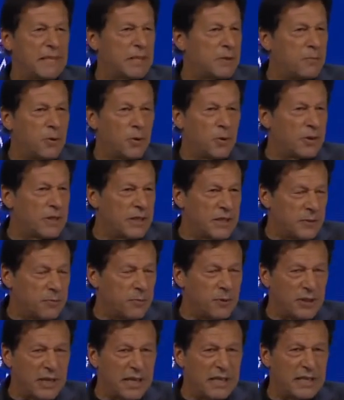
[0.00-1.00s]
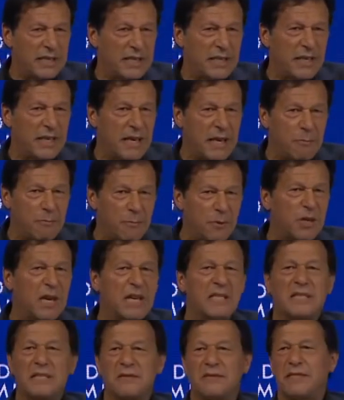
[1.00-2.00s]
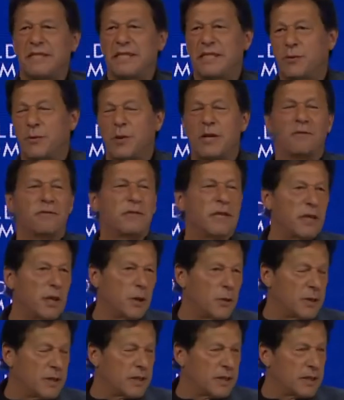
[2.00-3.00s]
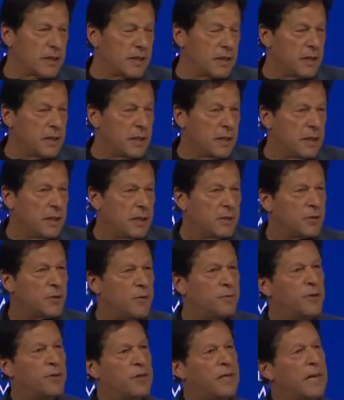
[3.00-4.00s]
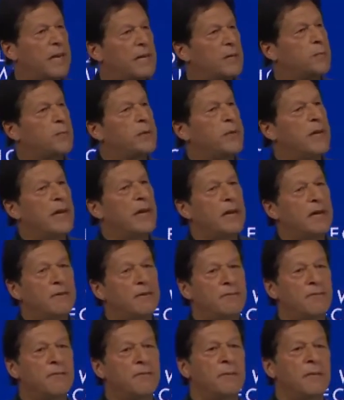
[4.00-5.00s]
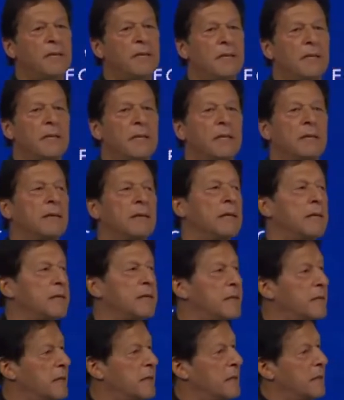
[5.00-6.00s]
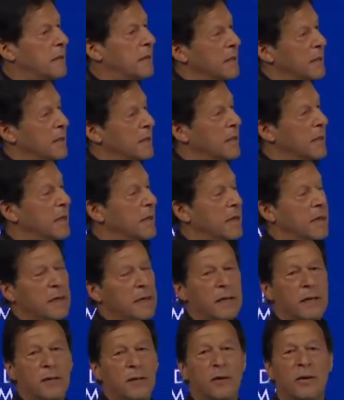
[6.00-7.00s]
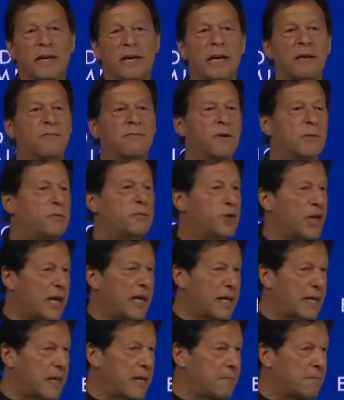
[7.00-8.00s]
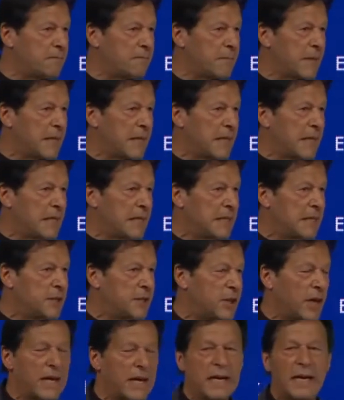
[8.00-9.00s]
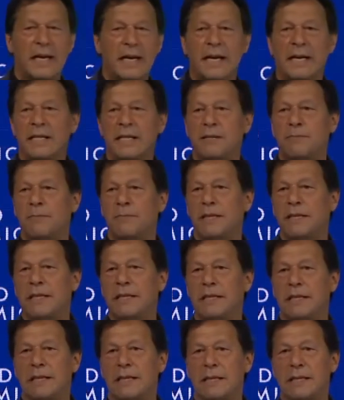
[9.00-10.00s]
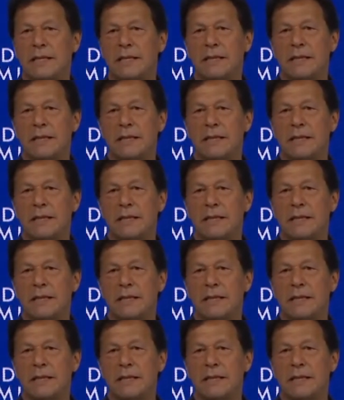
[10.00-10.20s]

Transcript: explored this potential. Our productivity is one of the lowest. So for that, we have got help from China. China has been